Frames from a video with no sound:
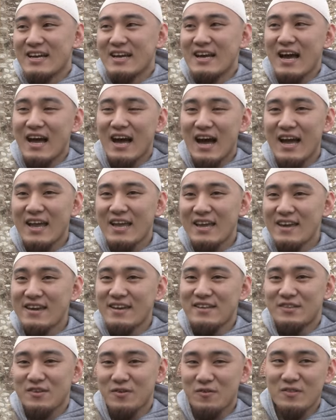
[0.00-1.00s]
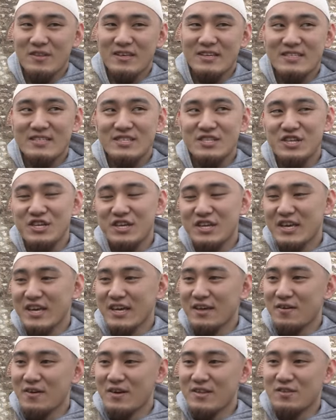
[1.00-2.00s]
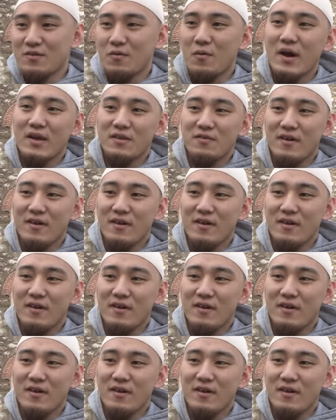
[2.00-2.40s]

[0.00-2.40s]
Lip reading: I eat only chicken and white